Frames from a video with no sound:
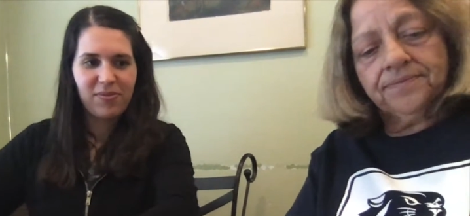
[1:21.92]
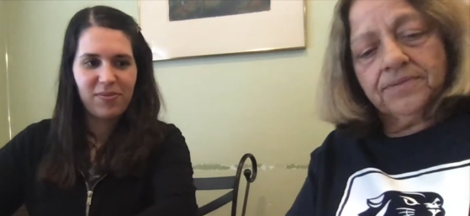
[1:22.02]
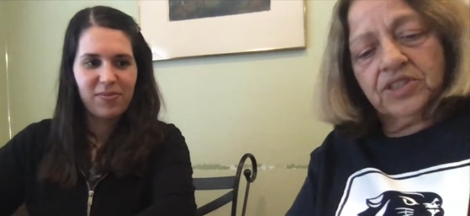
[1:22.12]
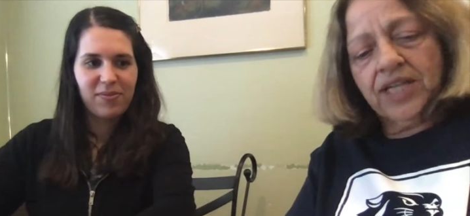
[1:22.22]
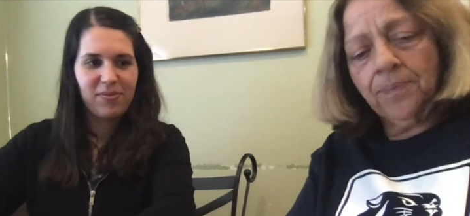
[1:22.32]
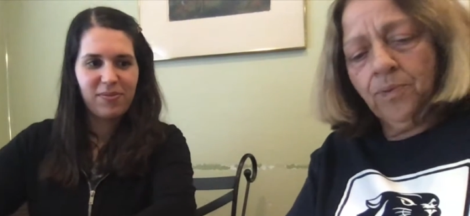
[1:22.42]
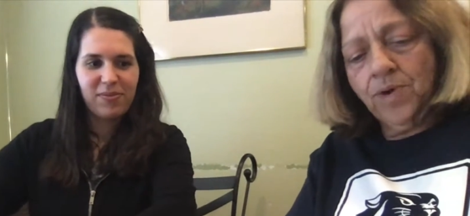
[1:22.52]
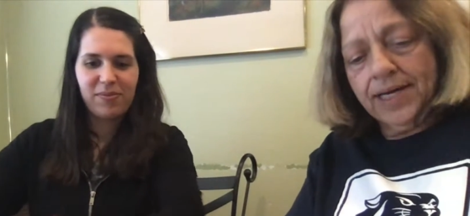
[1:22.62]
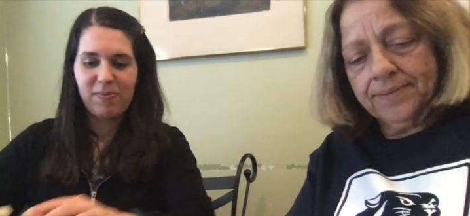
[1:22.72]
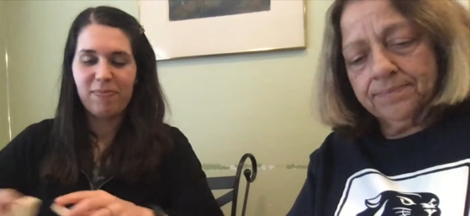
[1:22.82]
Speaker 1: step
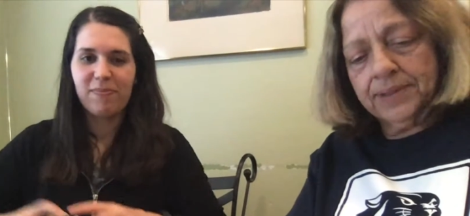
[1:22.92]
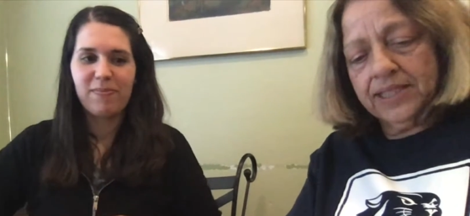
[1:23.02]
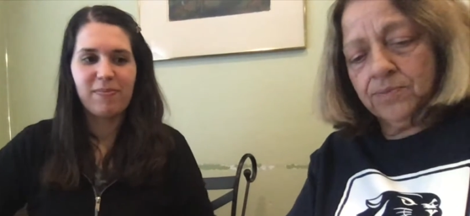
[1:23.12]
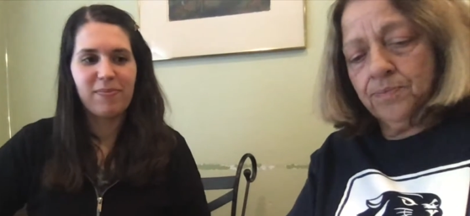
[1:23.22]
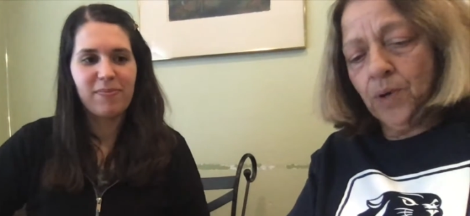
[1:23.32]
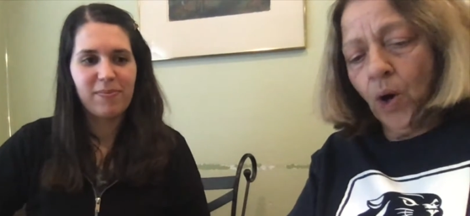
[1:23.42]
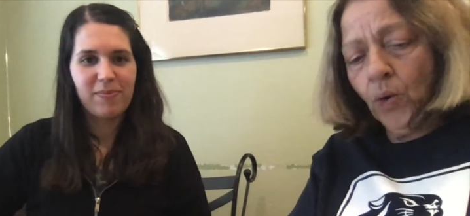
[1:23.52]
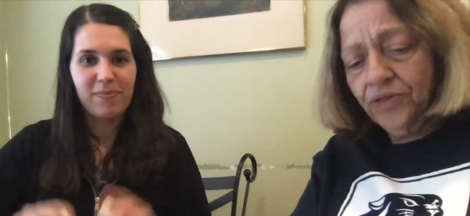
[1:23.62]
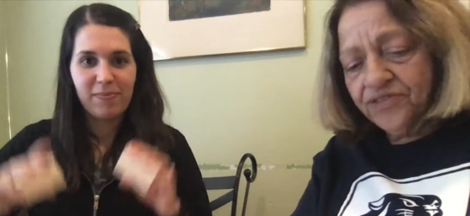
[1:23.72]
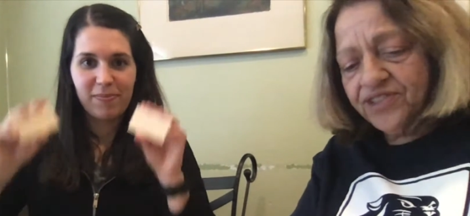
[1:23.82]
one, place
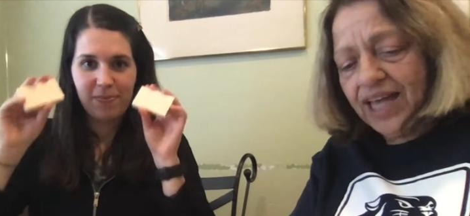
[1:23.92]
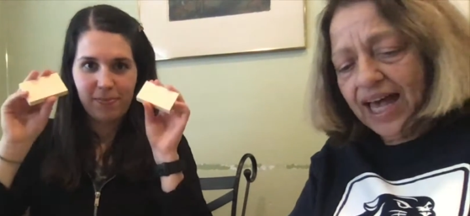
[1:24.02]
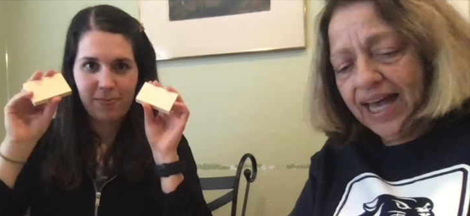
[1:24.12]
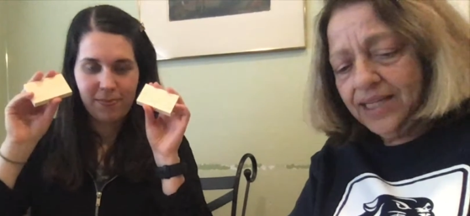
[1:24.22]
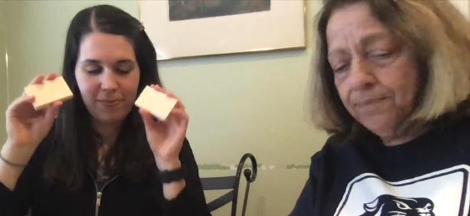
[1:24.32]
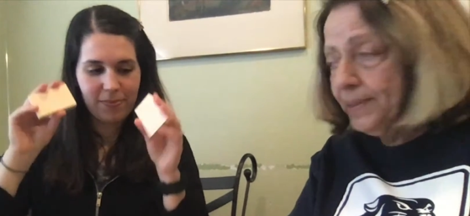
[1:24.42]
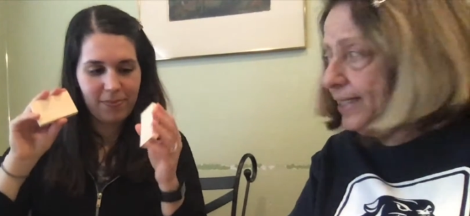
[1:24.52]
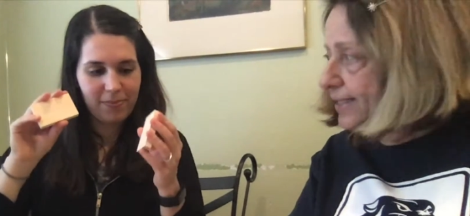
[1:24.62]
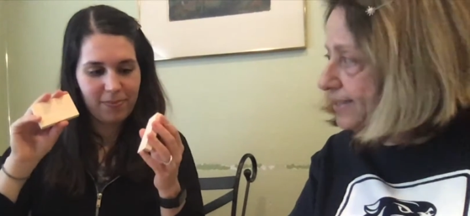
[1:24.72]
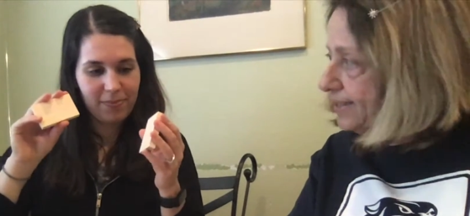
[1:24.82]
both side
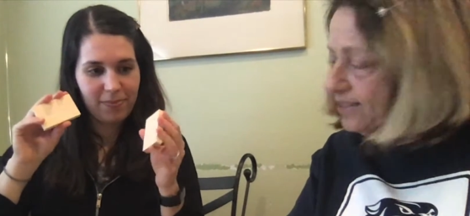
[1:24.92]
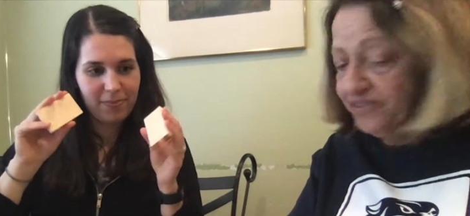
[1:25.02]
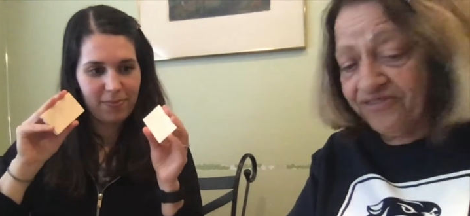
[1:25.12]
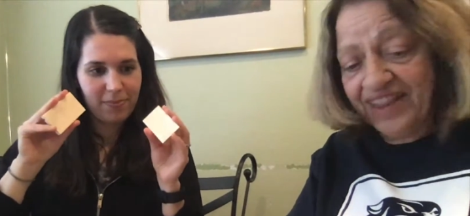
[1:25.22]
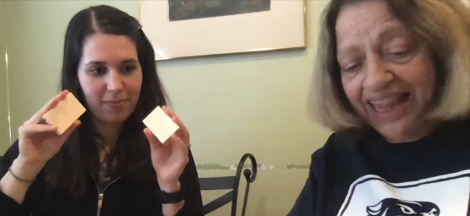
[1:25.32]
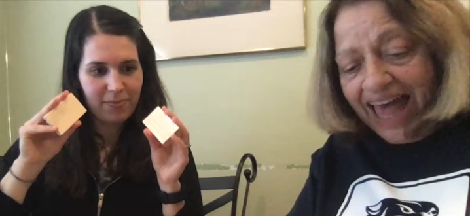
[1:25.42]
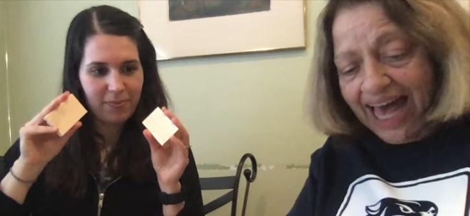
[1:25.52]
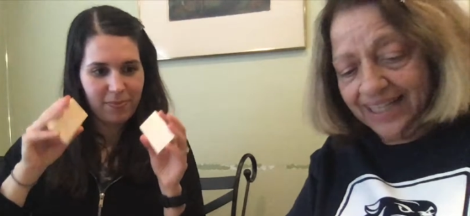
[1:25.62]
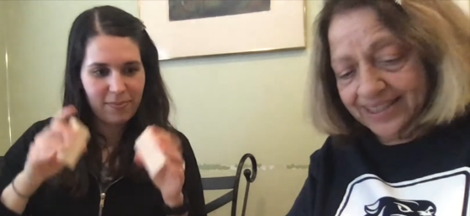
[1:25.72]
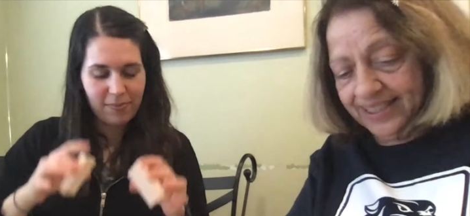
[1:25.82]
pieces
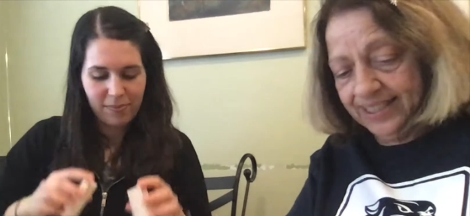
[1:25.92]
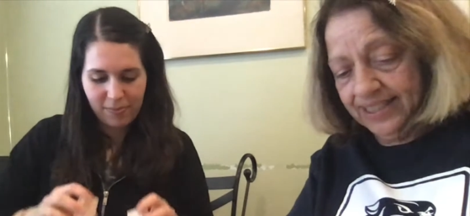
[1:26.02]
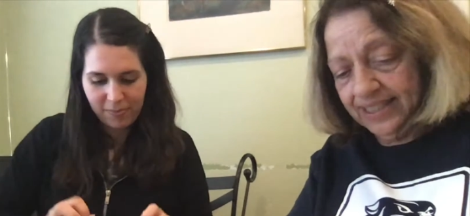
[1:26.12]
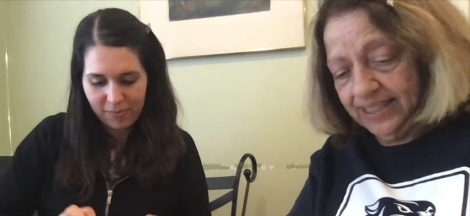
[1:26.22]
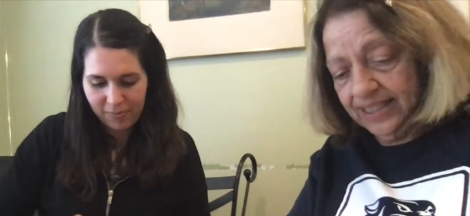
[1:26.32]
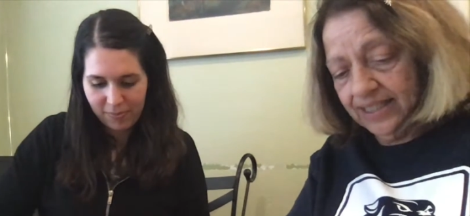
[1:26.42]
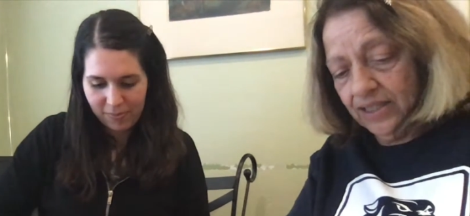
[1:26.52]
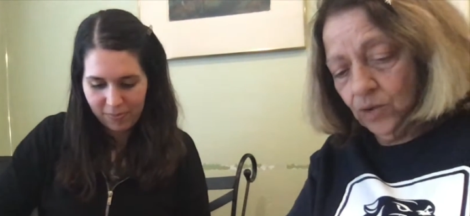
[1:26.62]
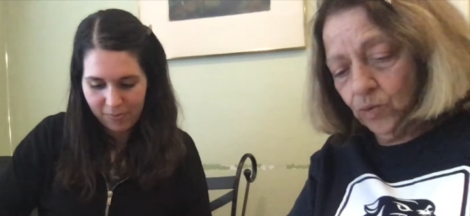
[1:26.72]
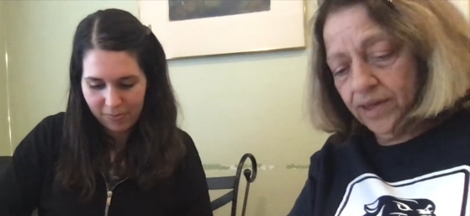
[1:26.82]
flat
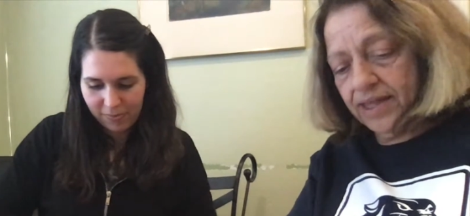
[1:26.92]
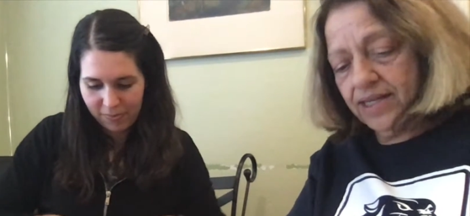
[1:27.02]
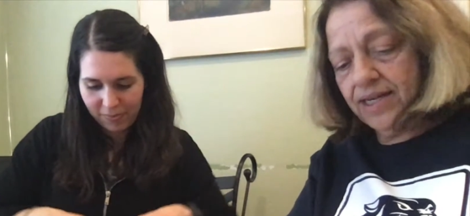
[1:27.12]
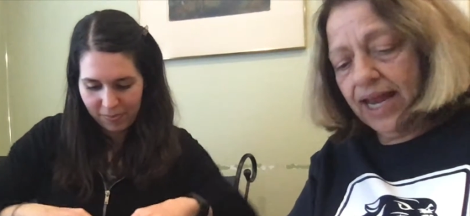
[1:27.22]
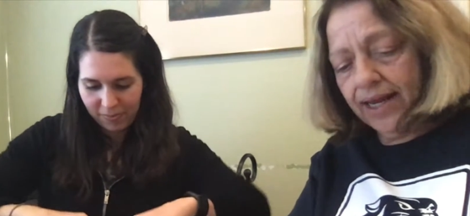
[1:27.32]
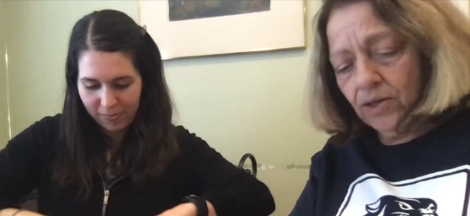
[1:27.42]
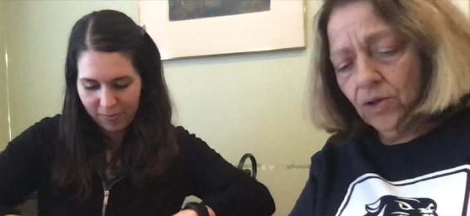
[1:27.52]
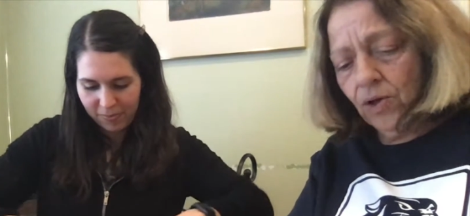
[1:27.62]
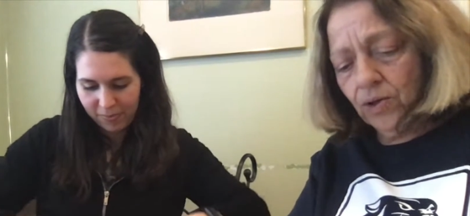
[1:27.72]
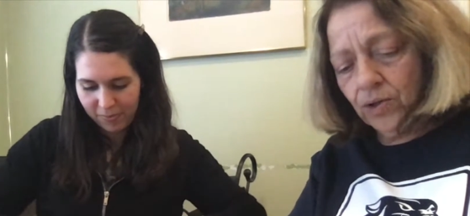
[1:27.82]
with the nail
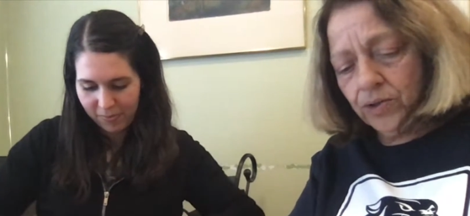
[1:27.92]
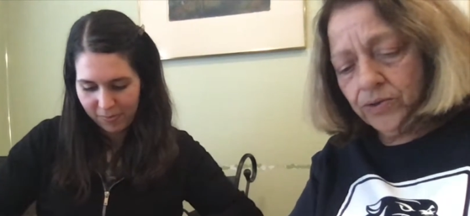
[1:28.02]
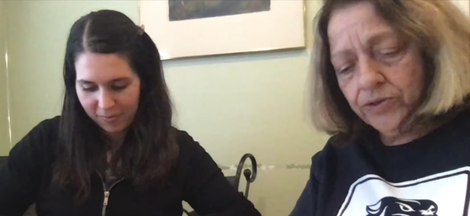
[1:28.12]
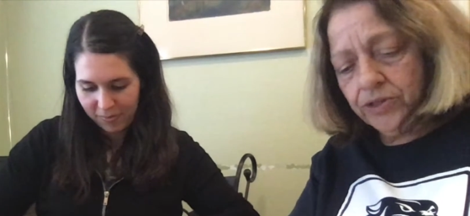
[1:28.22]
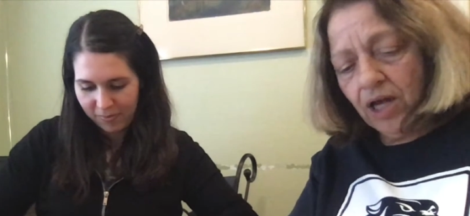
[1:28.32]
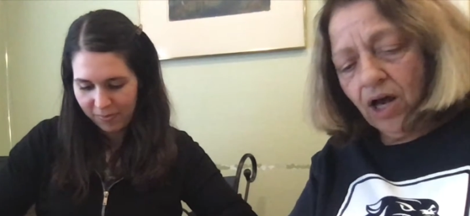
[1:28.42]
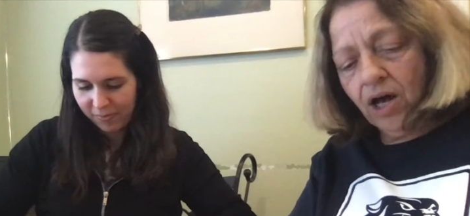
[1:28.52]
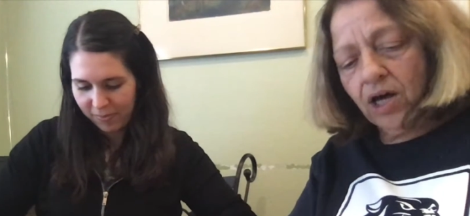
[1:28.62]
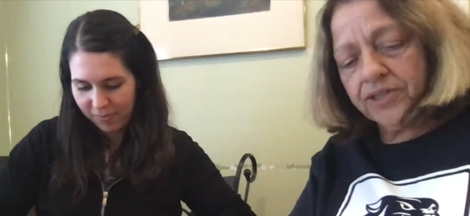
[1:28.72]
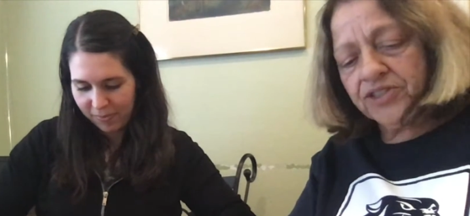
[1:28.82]
holes
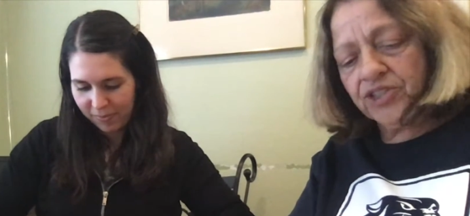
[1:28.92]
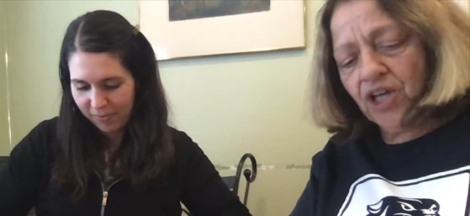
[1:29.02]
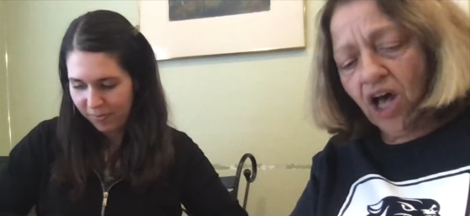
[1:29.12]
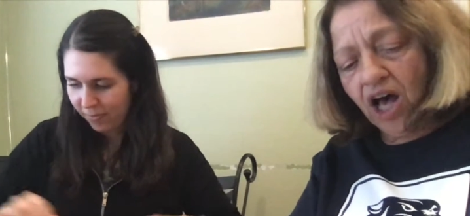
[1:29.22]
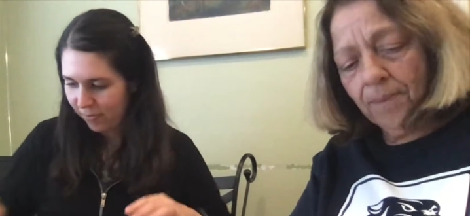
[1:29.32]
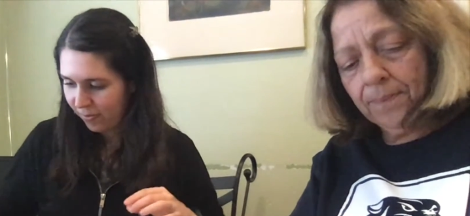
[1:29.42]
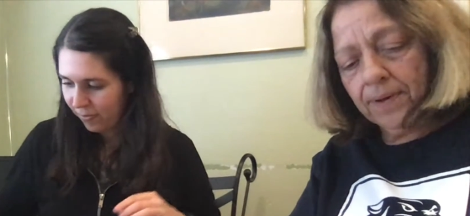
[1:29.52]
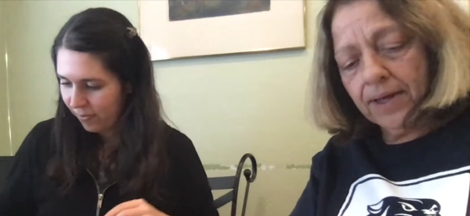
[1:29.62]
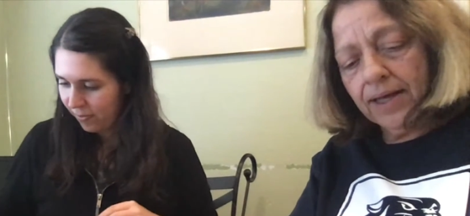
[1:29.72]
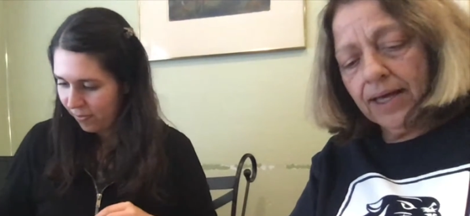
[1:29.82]
on top
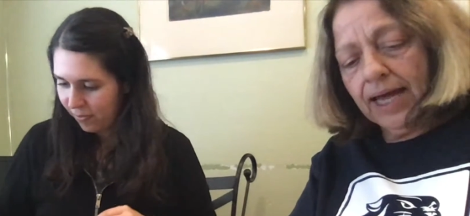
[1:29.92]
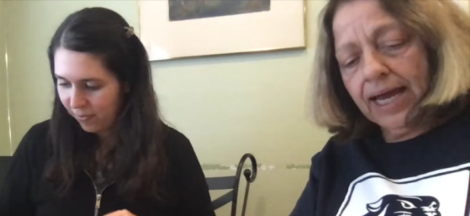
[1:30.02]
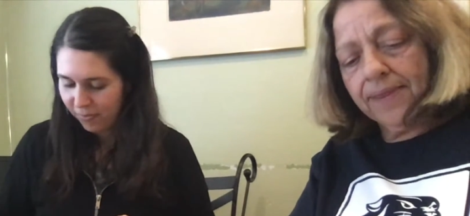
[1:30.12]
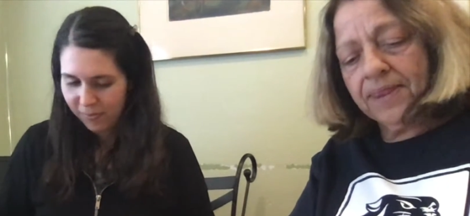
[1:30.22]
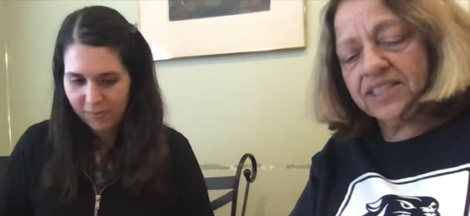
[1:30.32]
and the